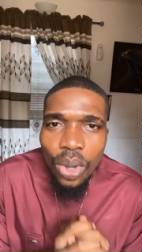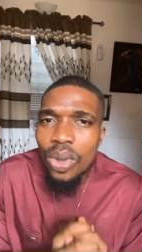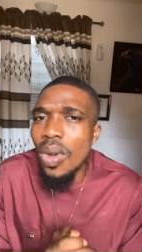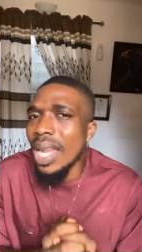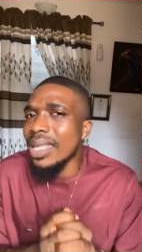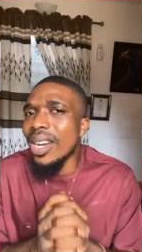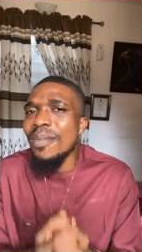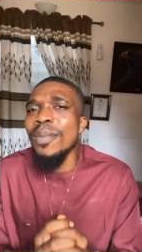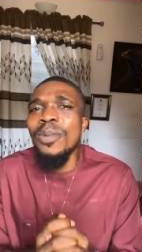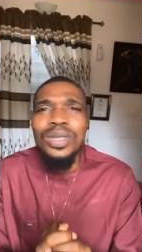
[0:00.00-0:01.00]
Don't go and
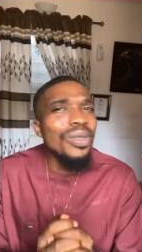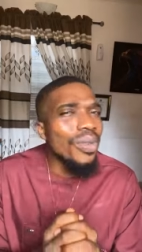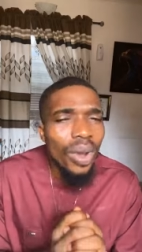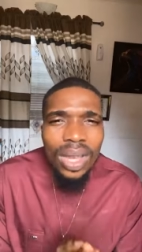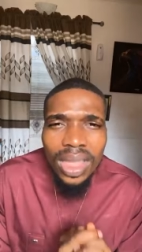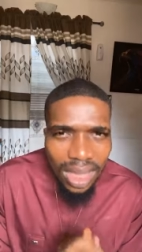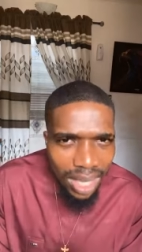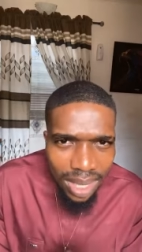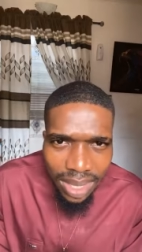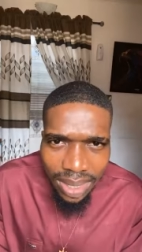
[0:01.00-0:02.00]
tell people the wrong
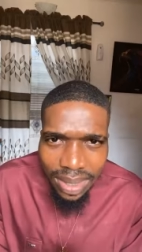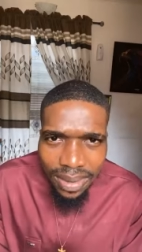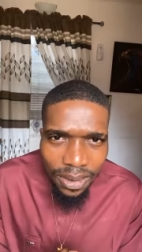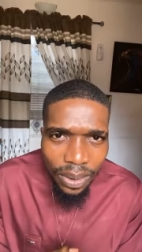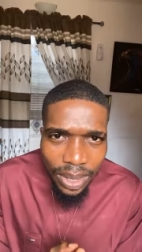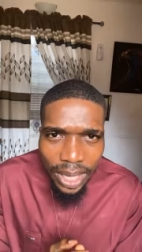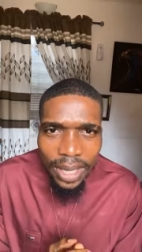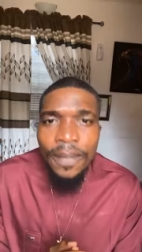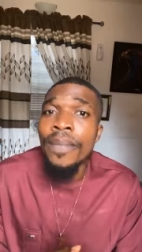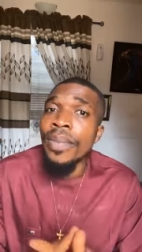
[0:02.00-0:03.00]
thing.
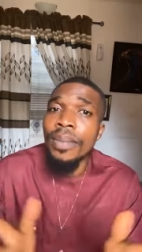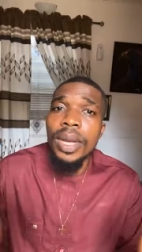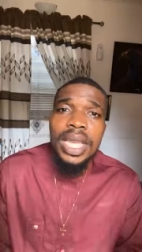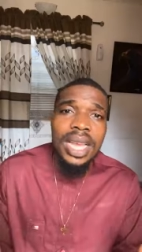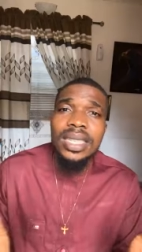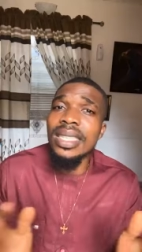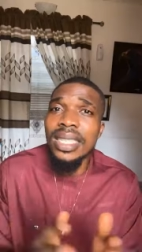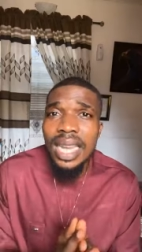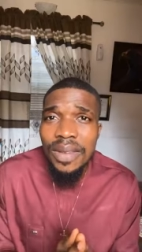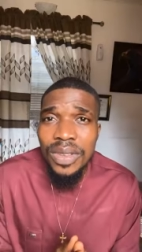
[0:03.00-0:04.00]
Okay, but yes,
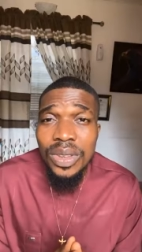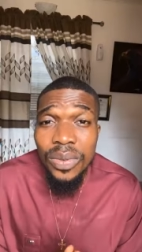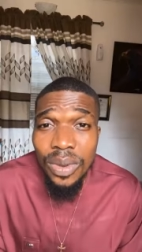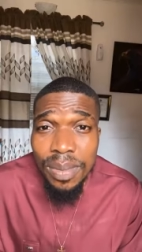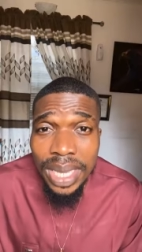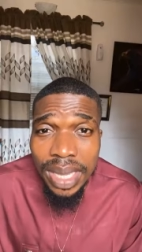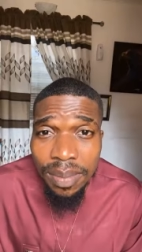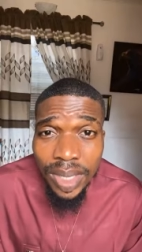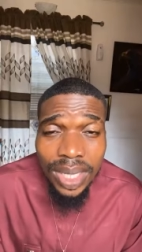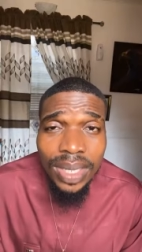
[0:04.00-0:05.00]
it's an avenue for
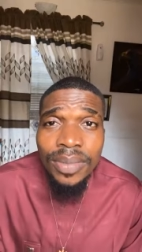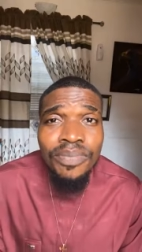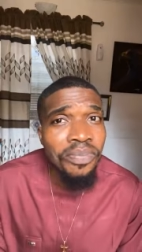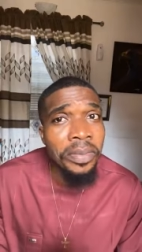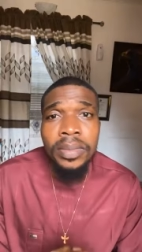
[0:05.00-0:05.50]
making money.